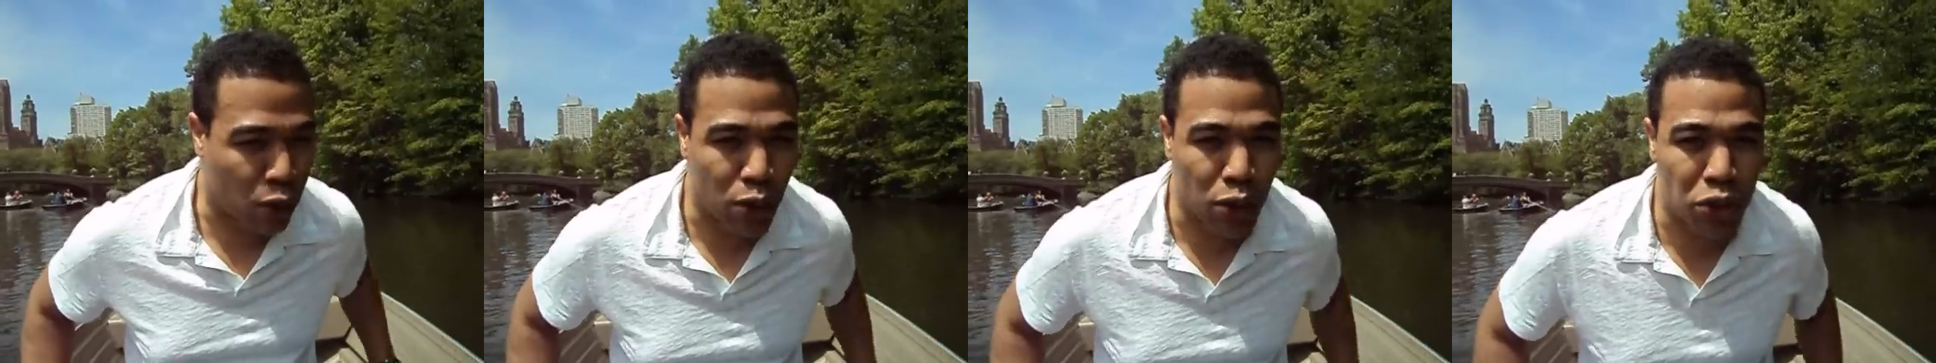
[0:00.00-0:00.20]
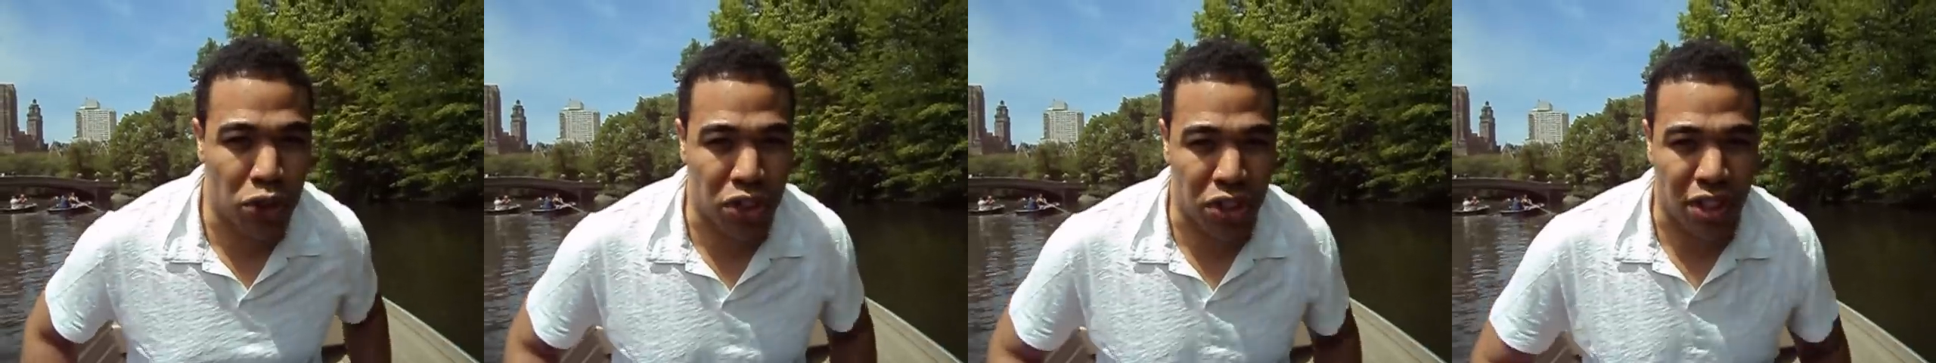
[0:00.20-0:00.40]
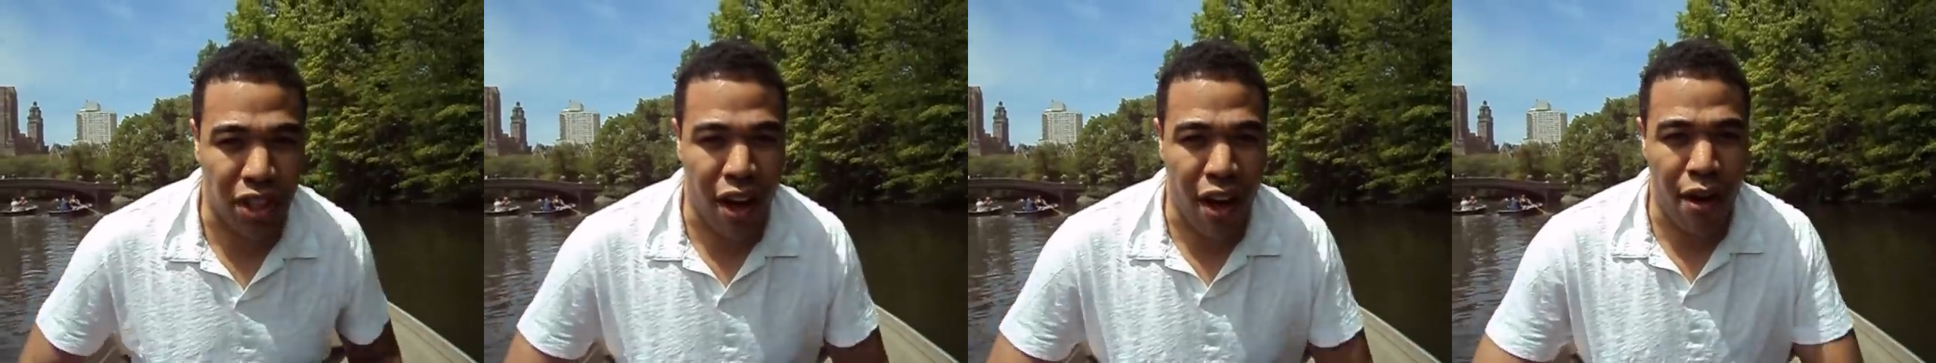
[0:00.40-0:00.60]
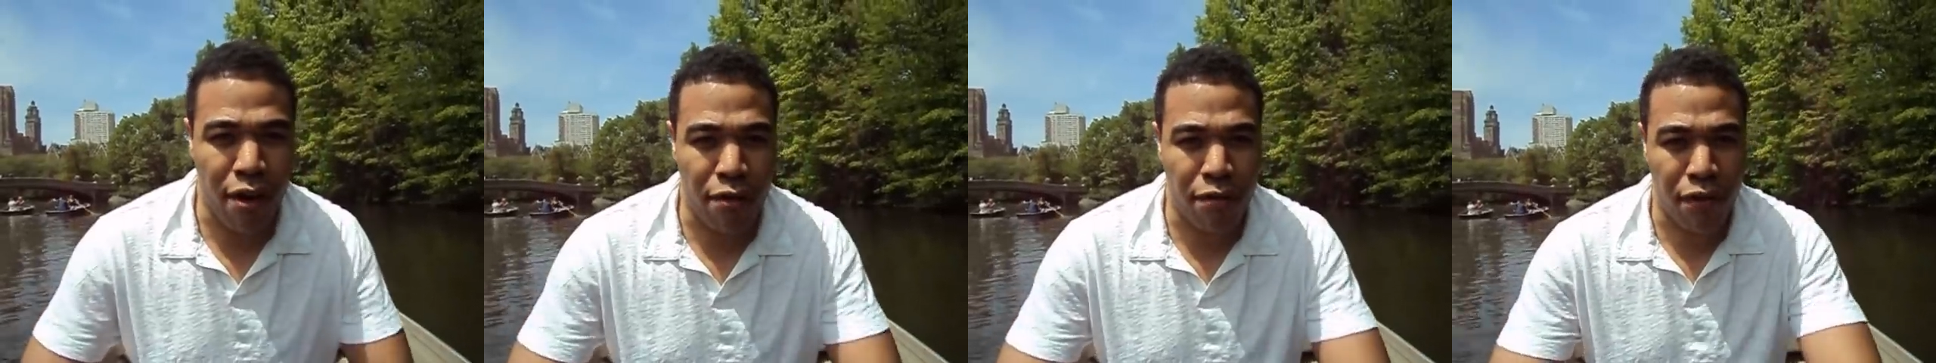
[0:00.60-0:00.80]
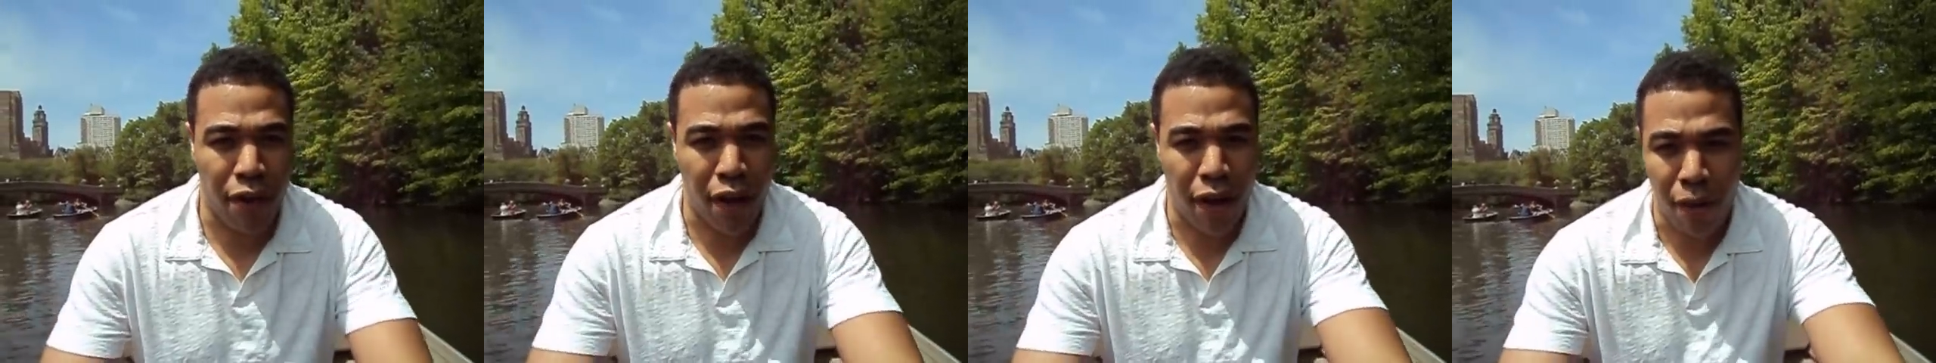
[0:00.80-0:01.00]
version
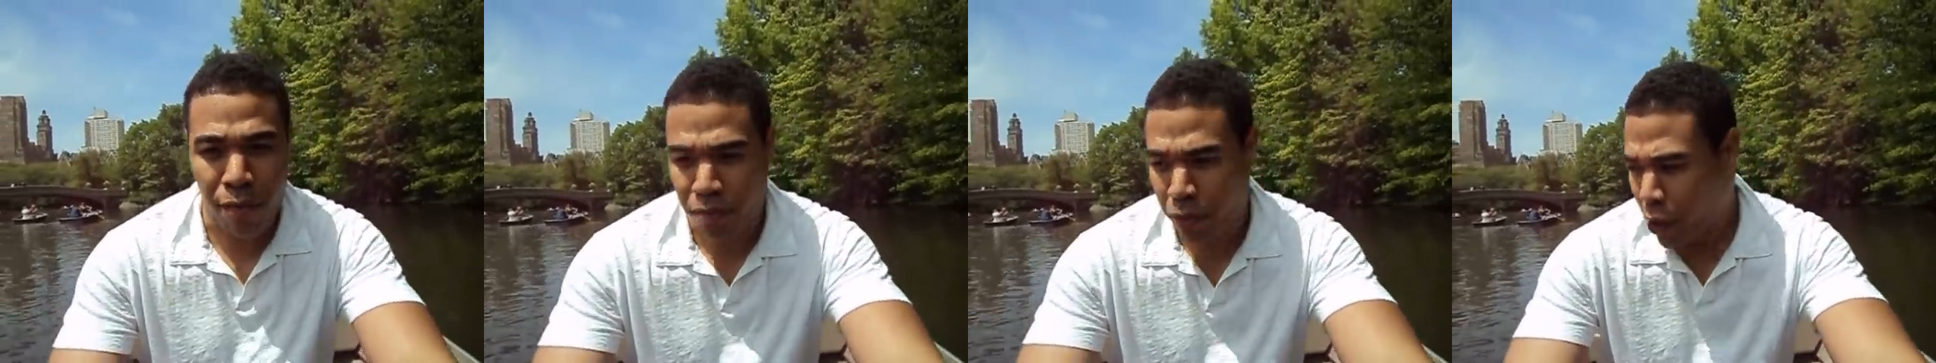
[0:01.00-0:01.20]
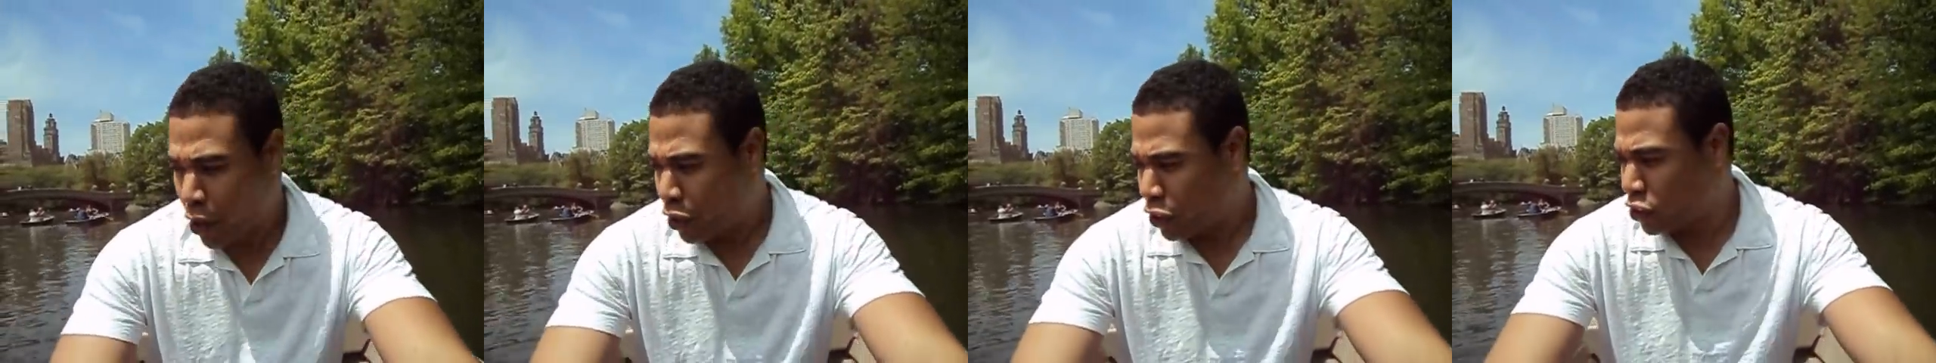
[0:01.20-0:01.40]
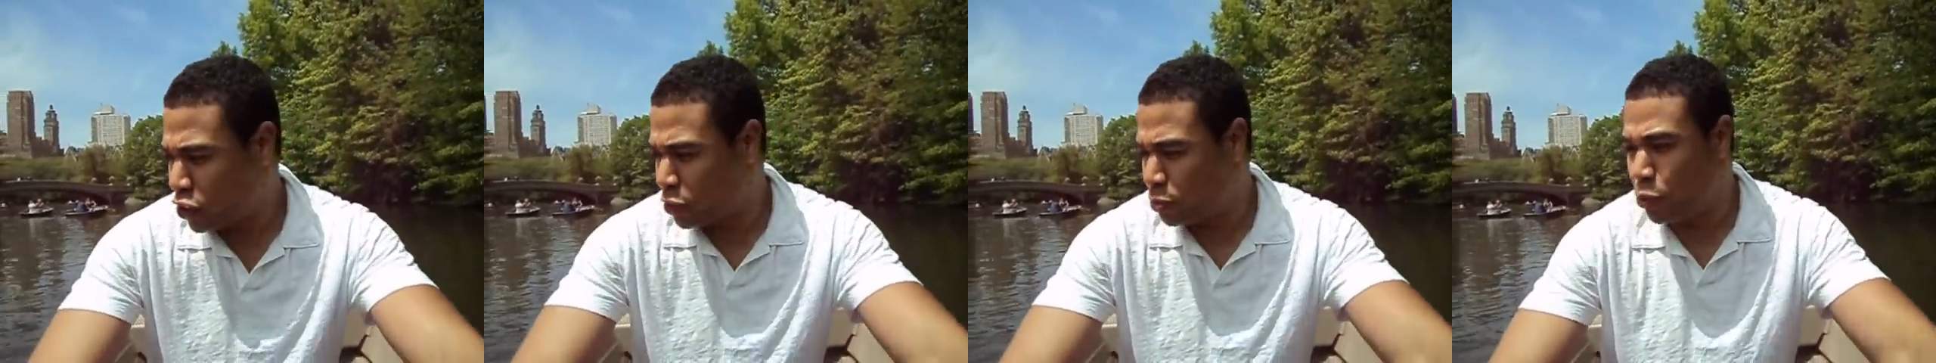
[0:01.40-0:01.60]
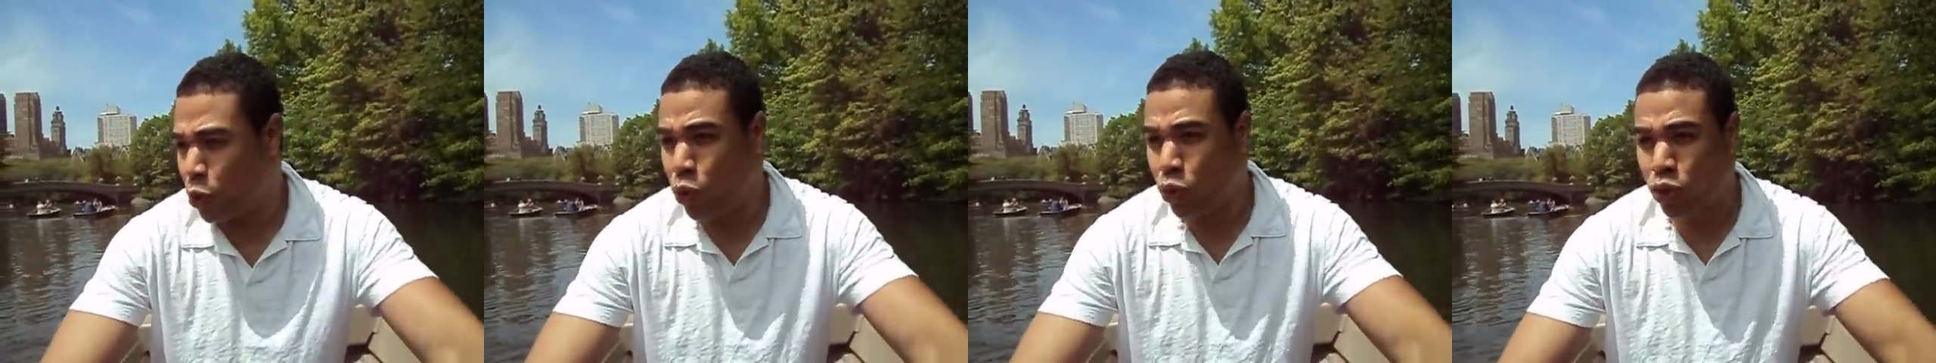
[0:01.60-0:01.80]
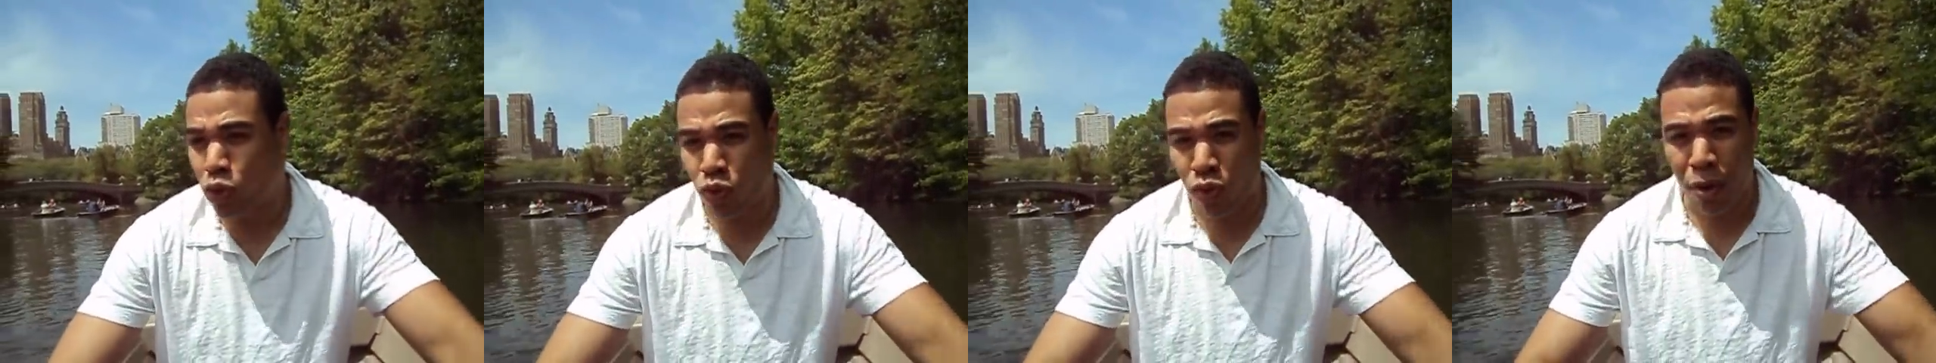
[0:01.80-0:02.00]
of um,
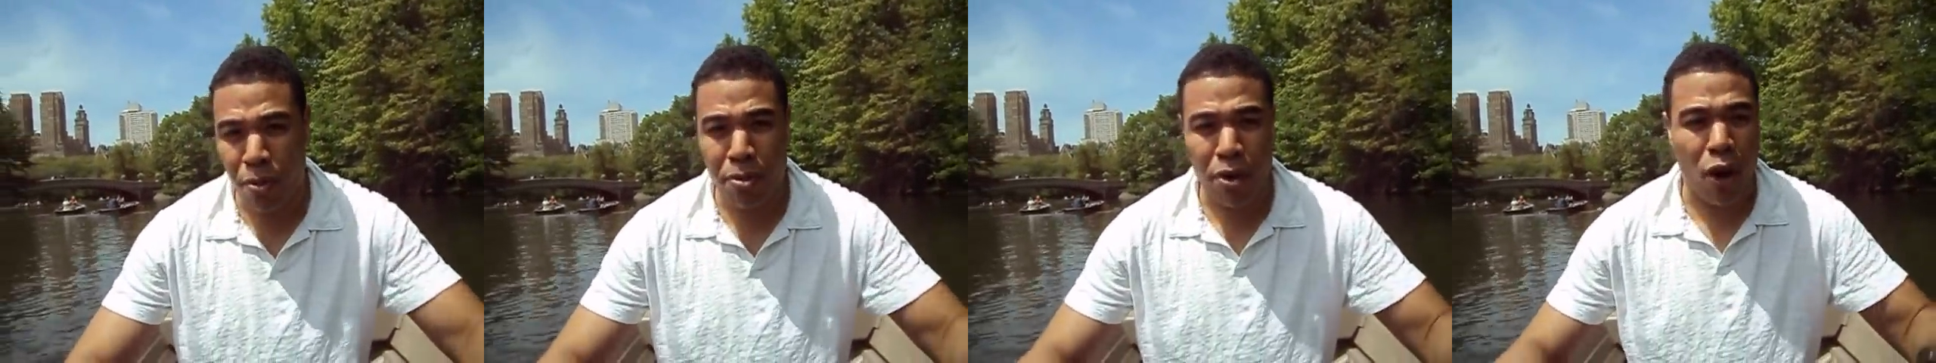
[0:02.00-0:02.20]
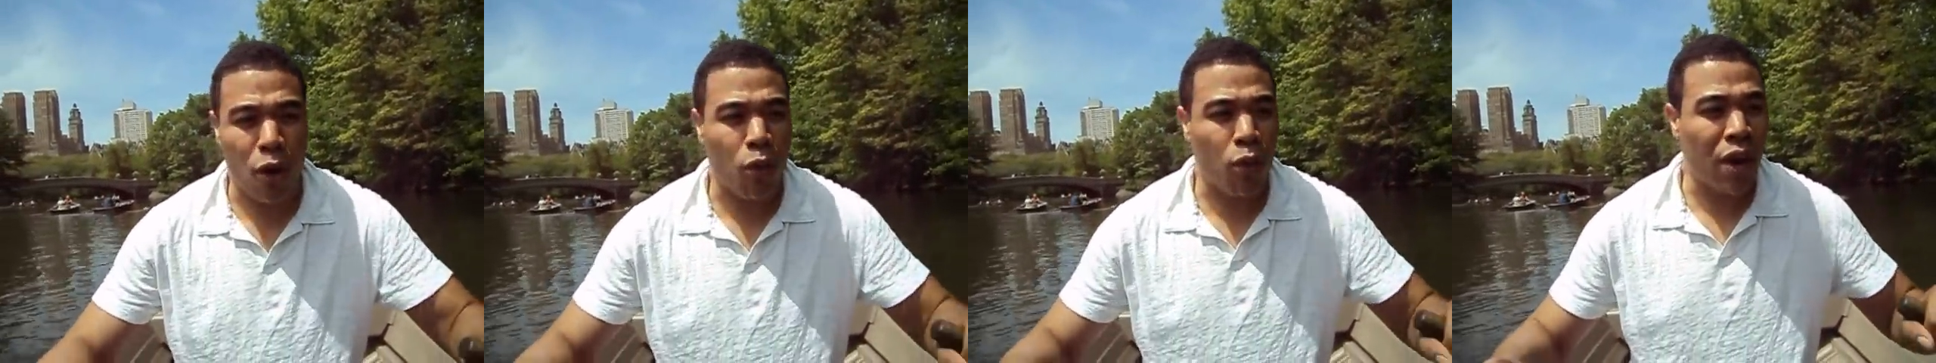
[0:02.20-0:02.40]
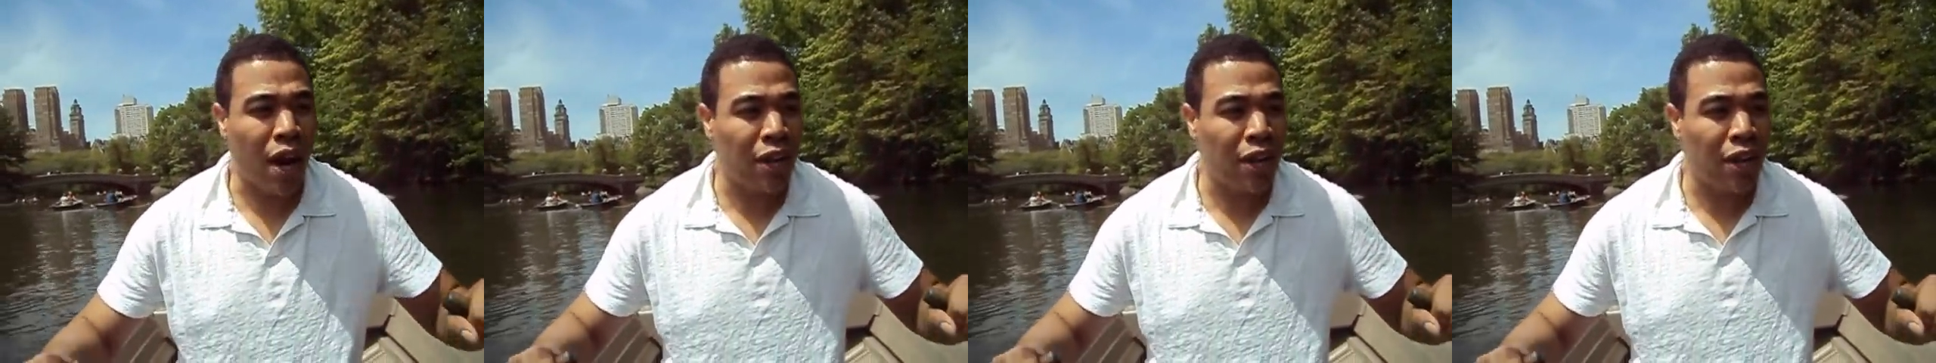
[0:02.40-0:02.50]
Smooth Criminal.